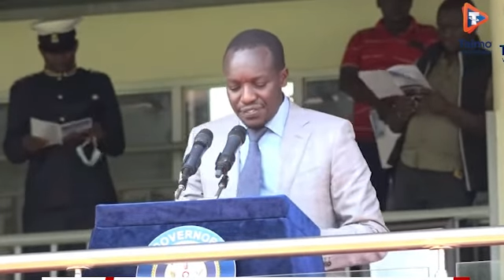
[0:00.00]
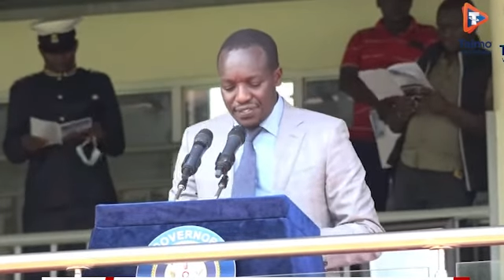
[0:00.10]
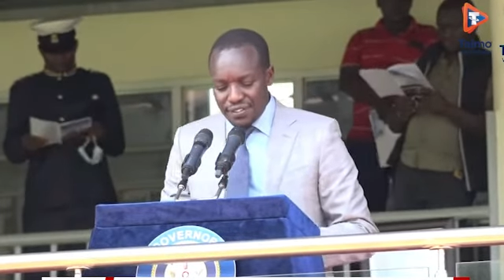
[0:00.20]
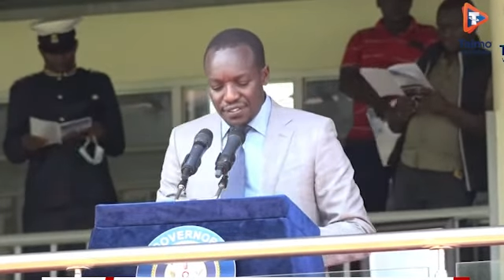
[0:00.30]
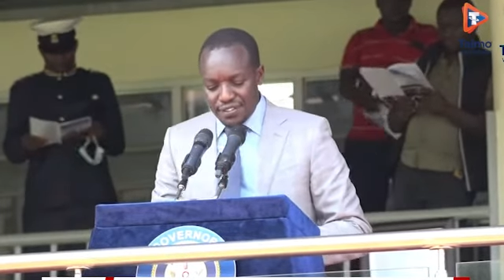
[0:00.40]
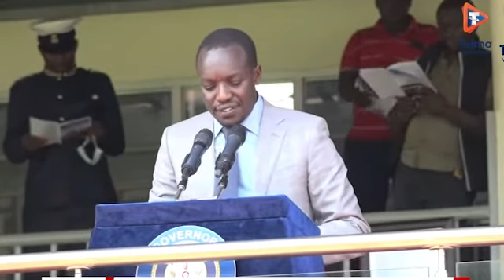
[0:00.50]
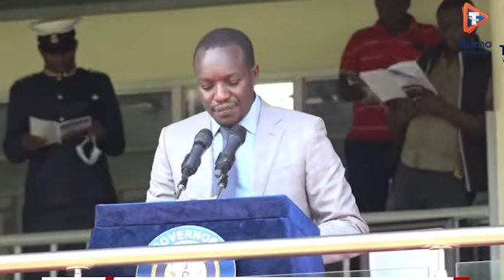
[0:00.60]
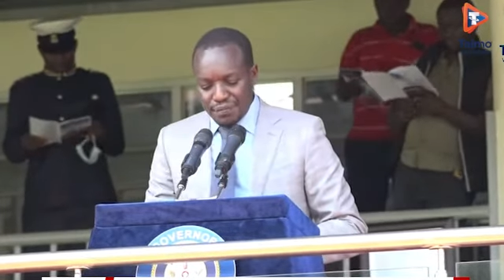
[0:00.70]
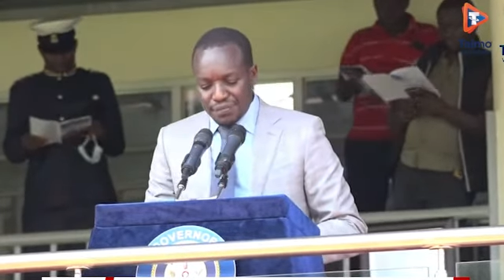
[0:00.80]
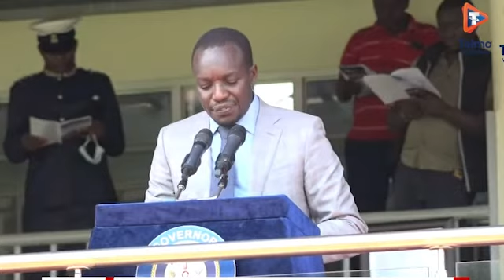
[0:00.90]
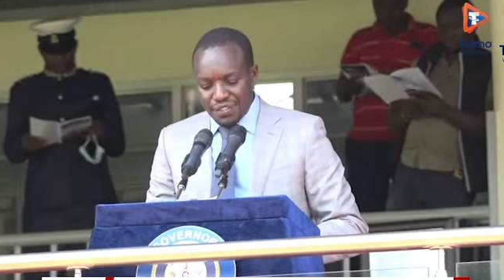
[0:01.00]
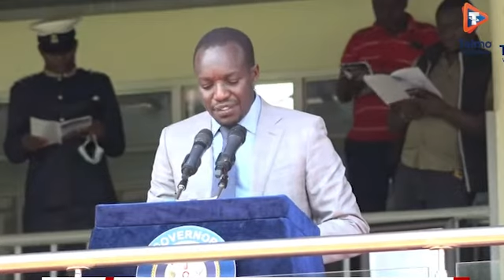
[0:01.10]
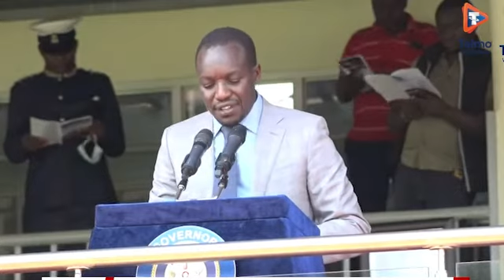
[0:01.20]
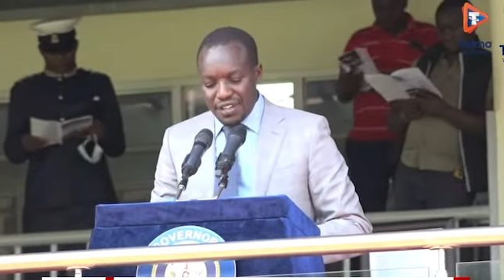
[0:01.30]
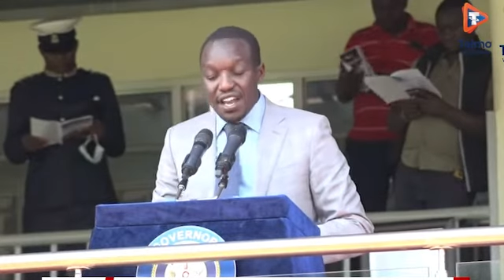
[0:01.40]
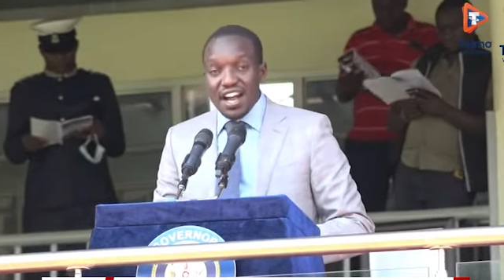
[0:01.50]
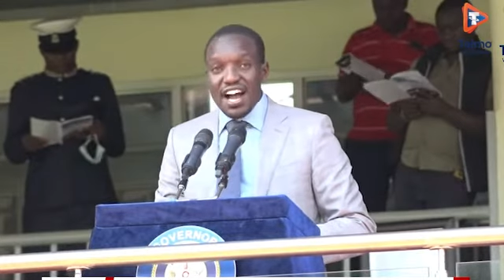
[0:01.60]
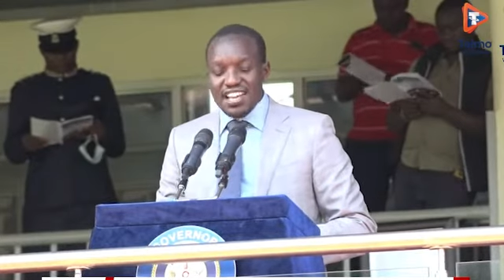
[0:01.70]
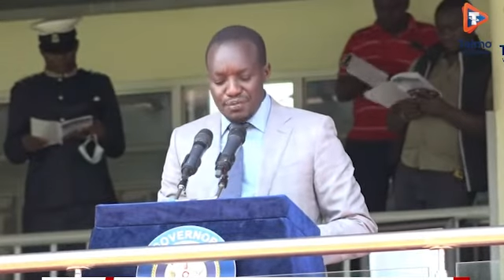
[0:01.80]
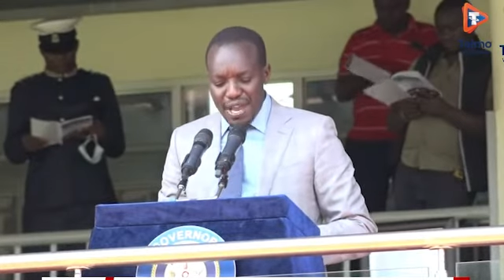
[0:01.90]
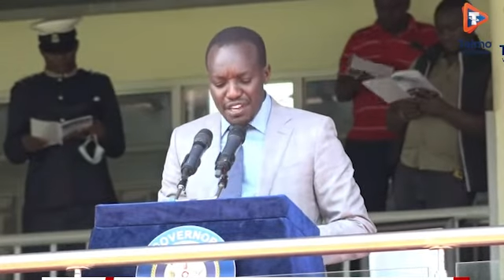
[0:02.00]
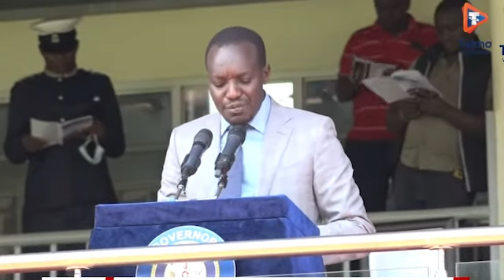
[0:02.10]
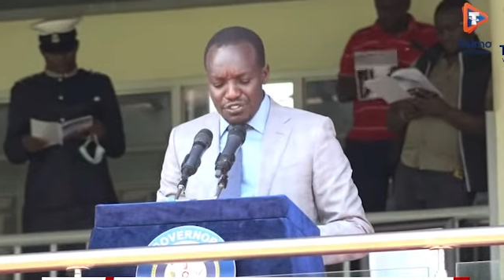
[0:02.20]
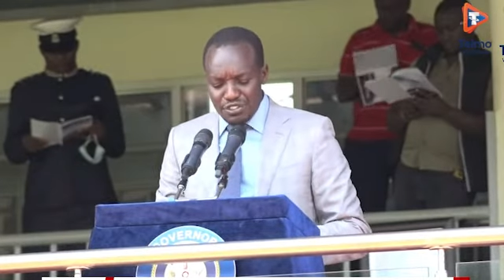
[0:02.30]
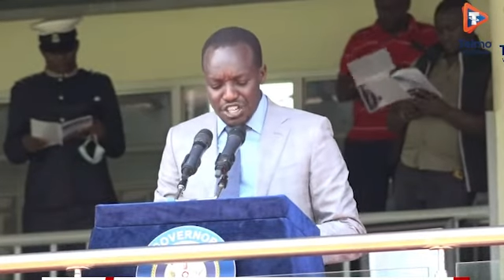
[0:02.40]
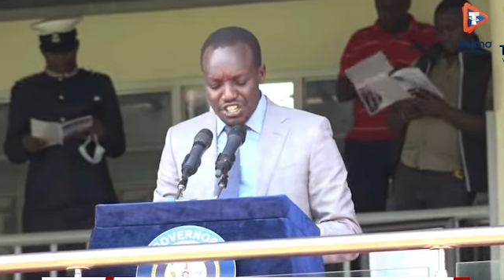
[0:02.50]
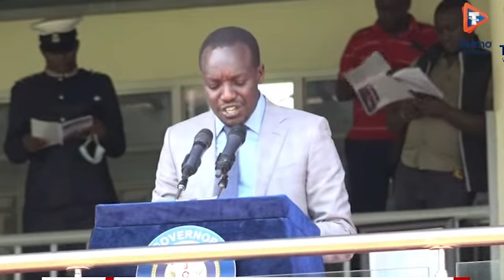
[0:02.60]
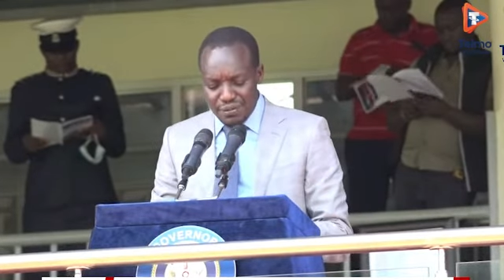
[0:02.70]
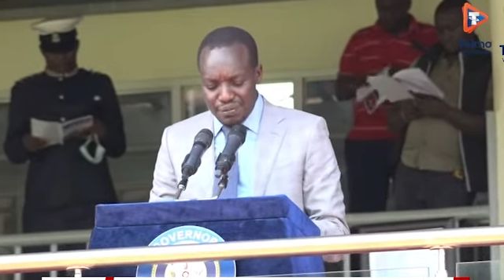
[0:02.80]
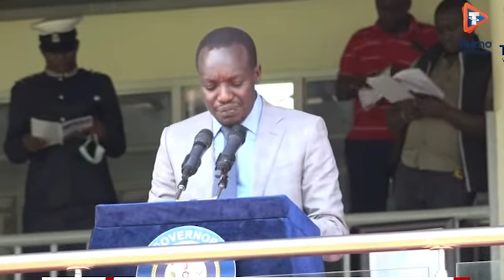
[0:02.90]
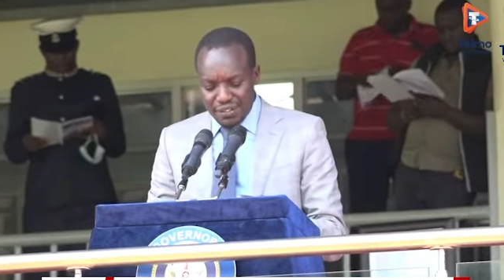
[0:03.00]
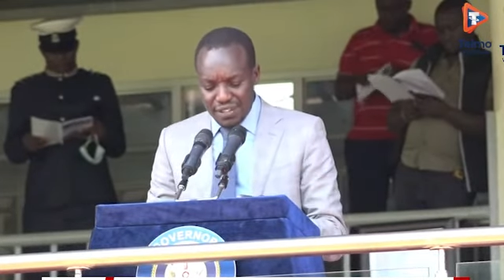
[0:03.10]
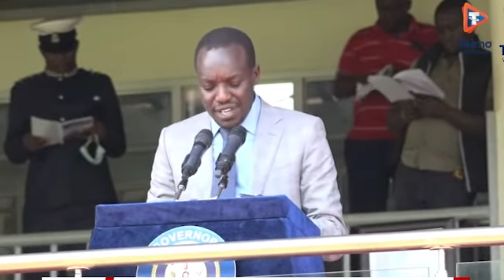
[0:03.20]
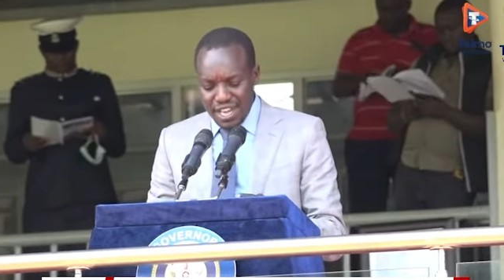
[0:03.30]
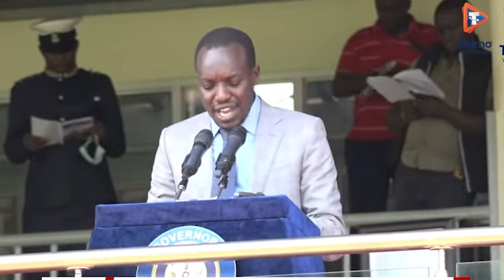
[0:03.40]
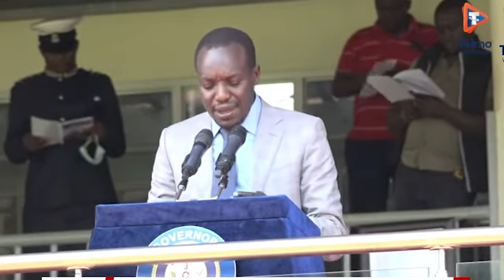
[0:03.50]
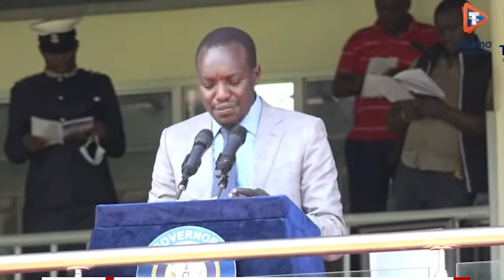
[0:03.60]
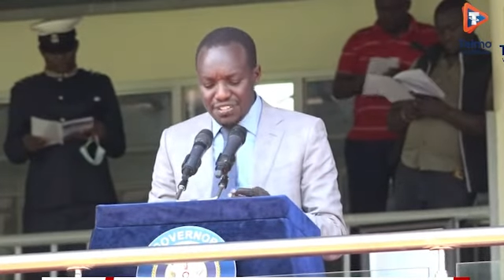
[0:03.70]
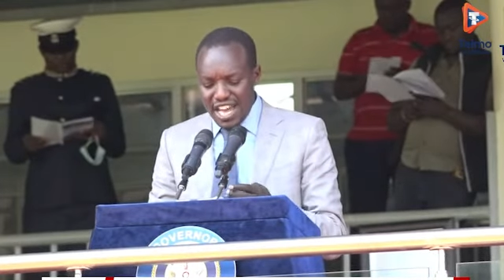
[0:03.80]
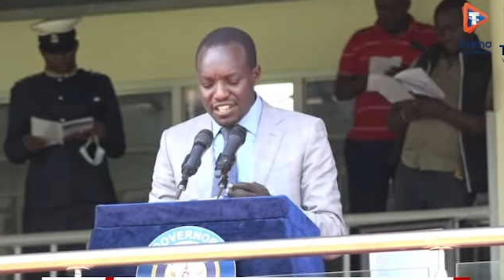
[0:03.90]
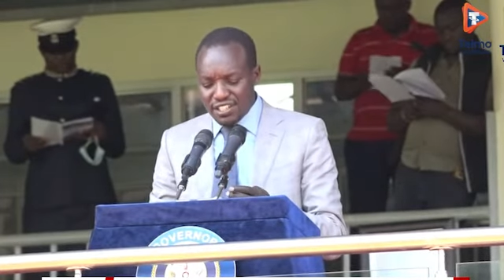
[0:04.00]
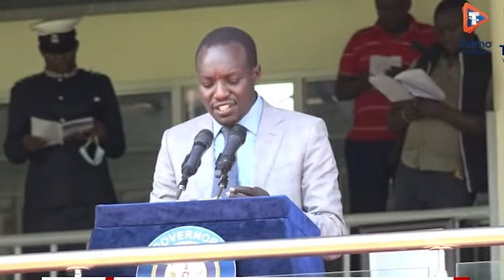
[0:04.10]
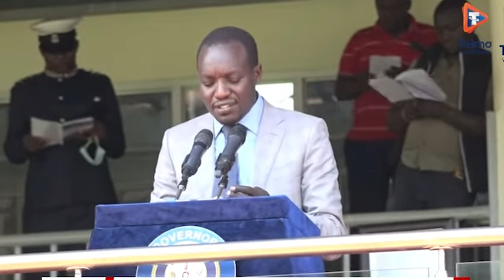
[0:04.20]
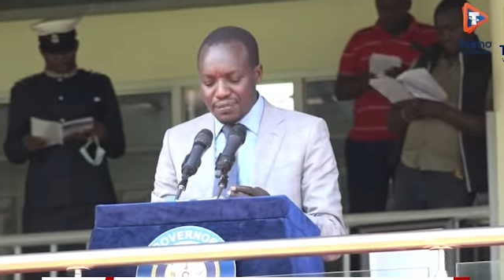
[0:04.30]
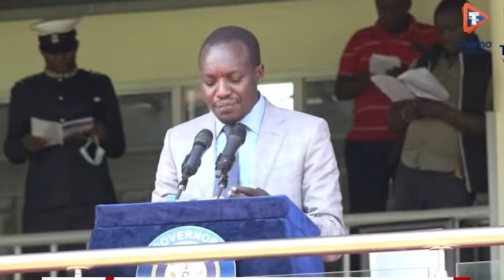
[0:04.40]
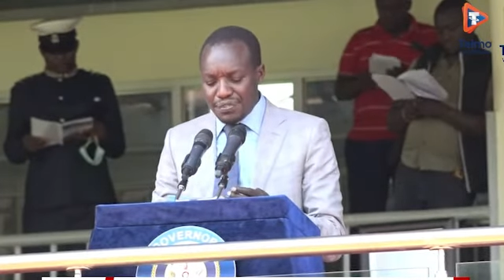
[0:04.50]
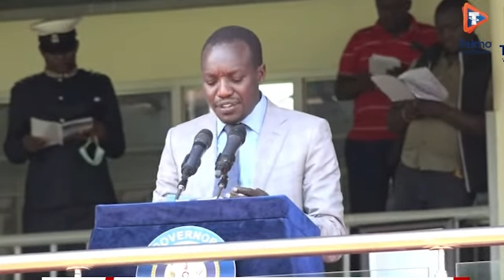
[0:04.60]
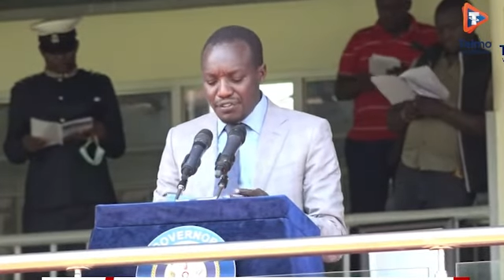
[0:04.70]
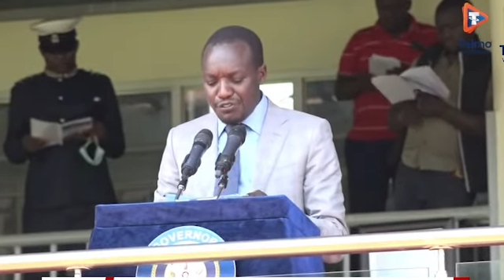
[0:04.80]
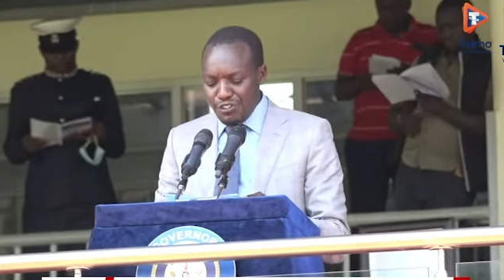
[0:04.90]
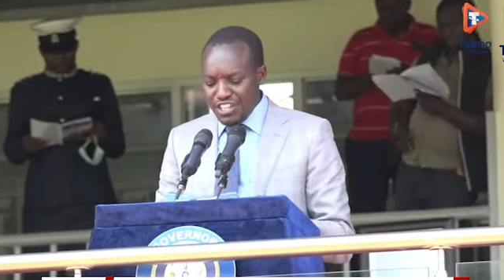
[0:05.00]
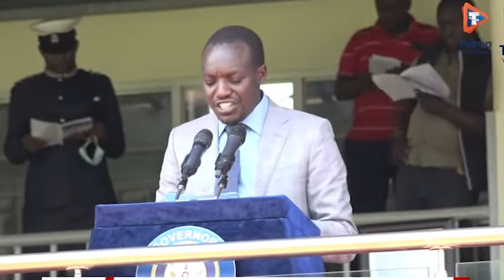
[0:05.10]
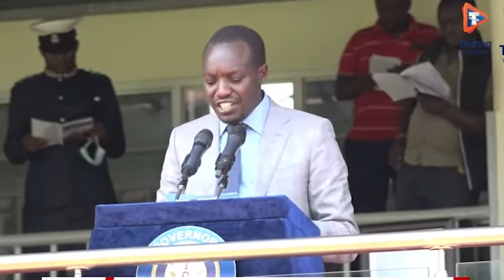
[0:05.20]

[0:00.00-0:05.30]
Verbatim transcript: as my administration aims at finishing the construction of this stadium,